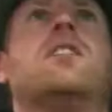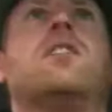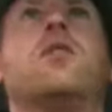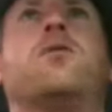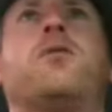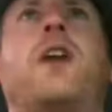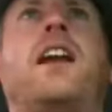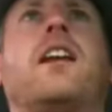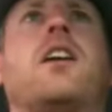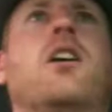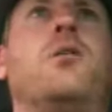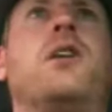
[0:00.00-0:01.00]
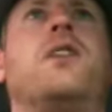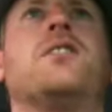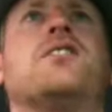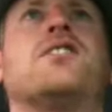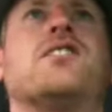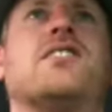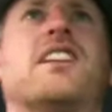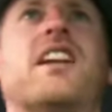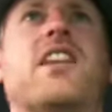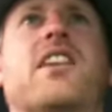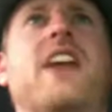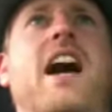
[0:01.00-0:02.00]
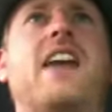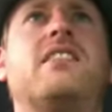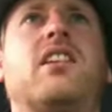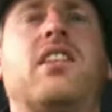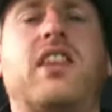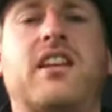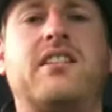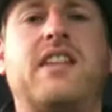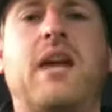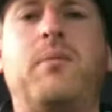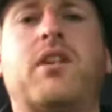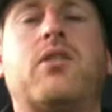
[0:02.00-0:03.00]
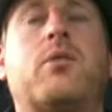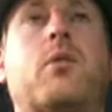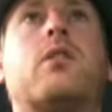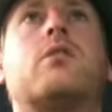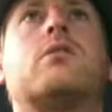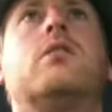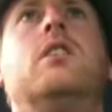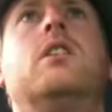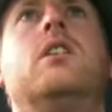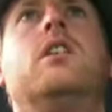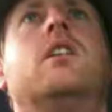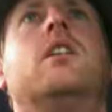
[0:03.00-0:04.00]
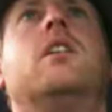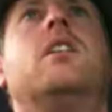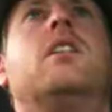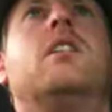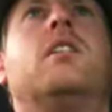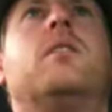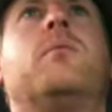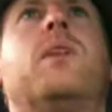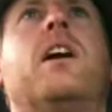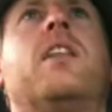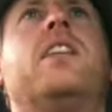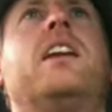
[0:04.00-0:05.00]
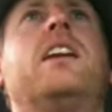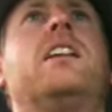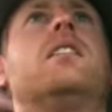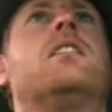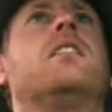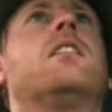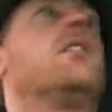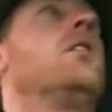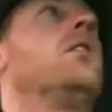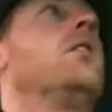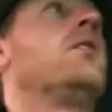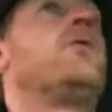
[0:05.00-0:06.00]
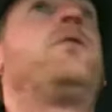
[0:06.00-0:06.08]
You know, fracking, oh well, it's just another nasty thing that's happening in the world. And then the